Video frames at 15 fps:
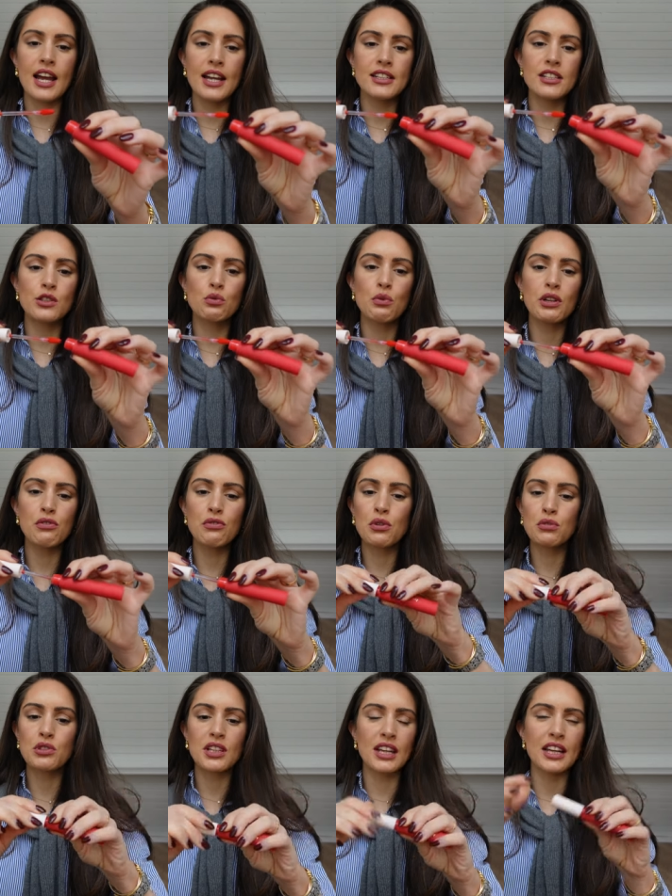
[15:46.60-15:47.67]
and it's one of
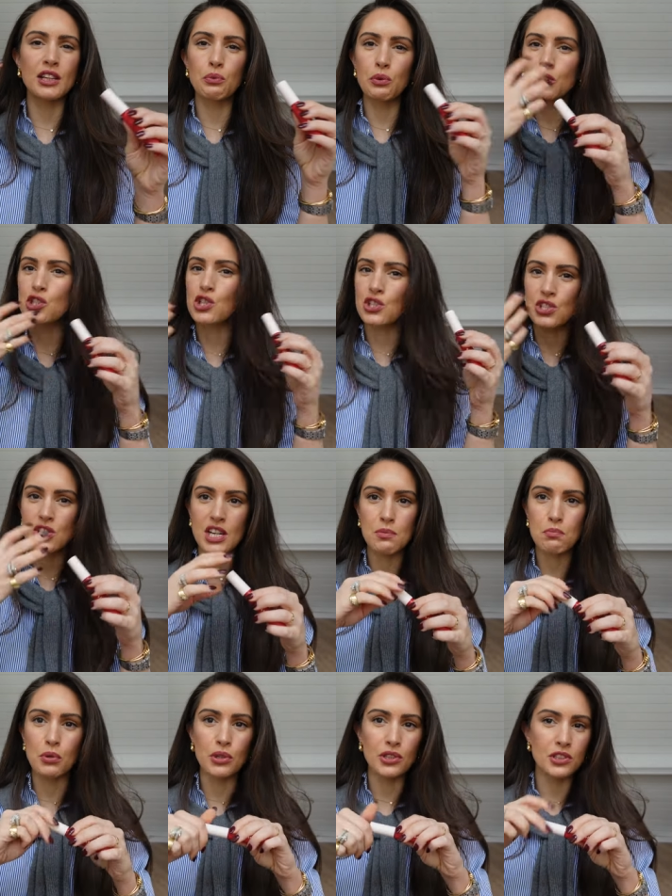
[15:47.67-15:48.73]
those that like will just stay
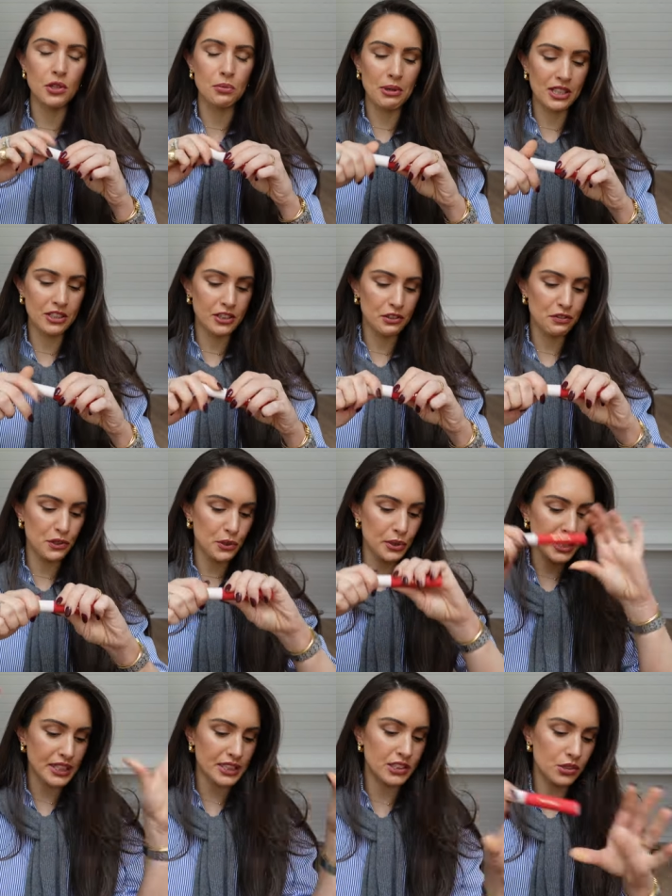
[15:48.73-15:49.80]
put no matter if you
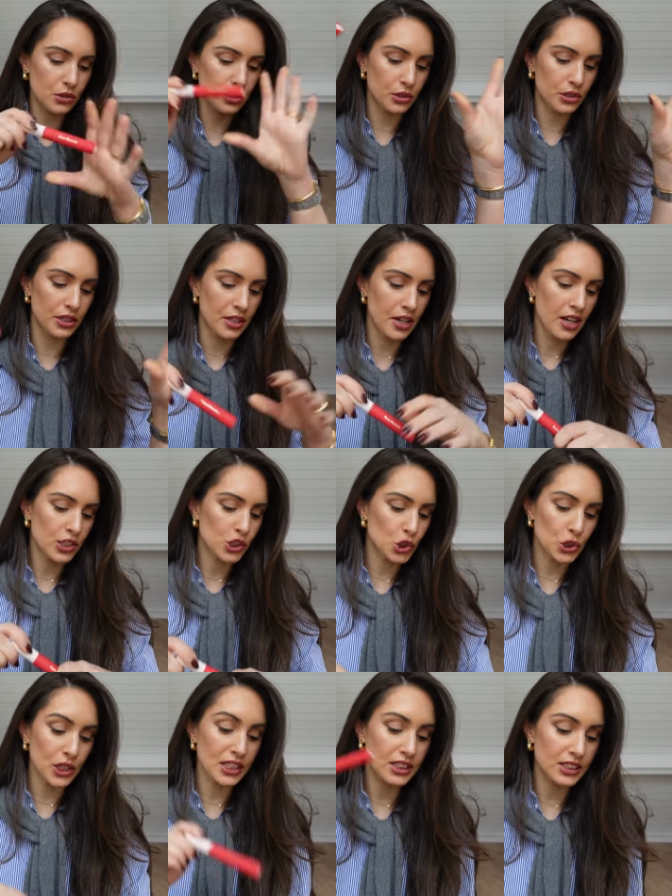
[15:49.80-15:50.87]
eat or
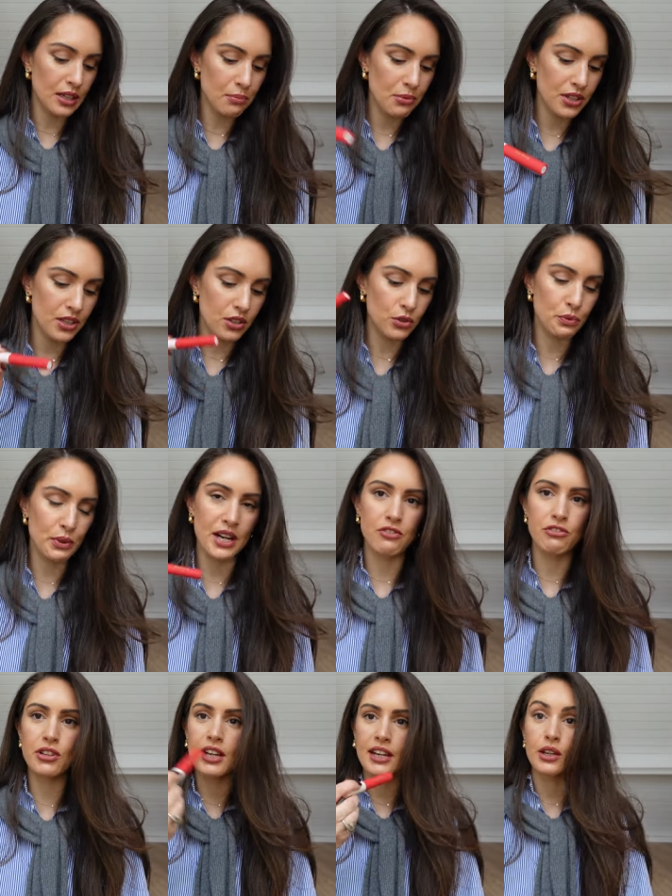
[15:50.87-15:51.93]
drink something or
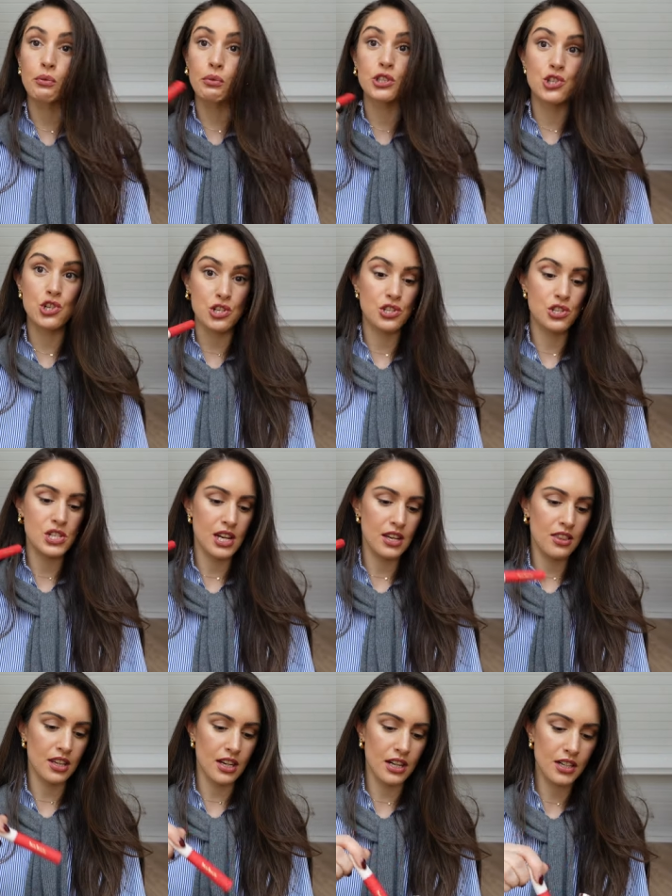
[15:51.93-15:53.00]
whatever, like it will just stay
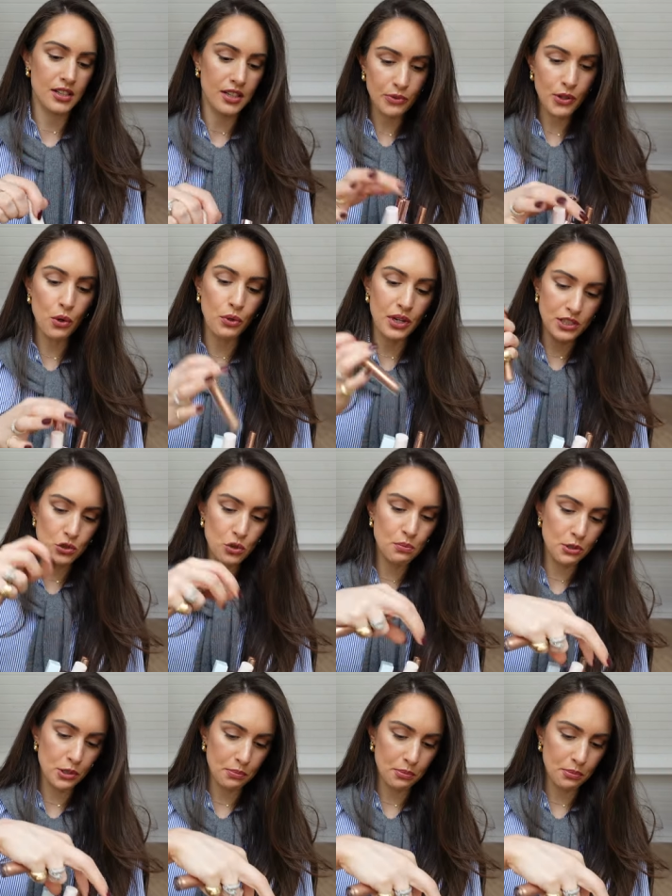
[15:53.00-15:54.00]
there. Oh, and two more